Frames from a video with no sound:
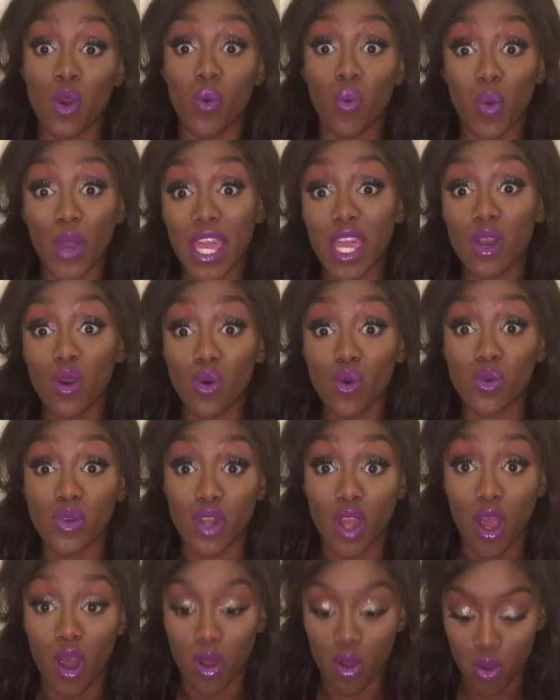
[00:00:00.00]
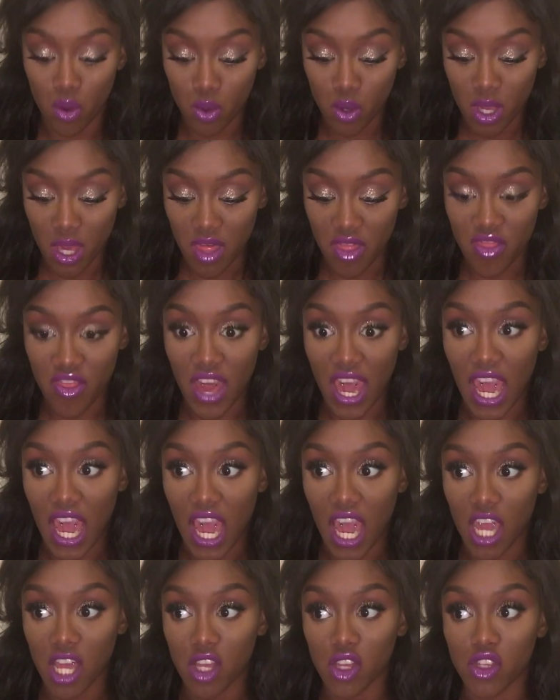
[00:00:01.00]
We all know
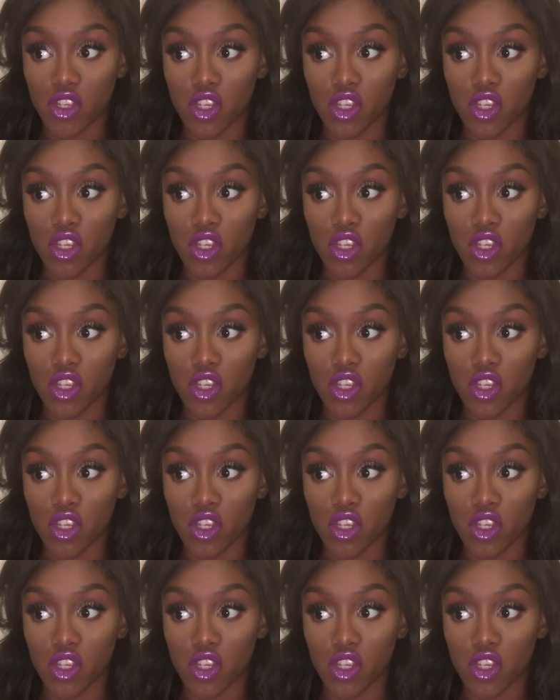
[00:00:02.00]
that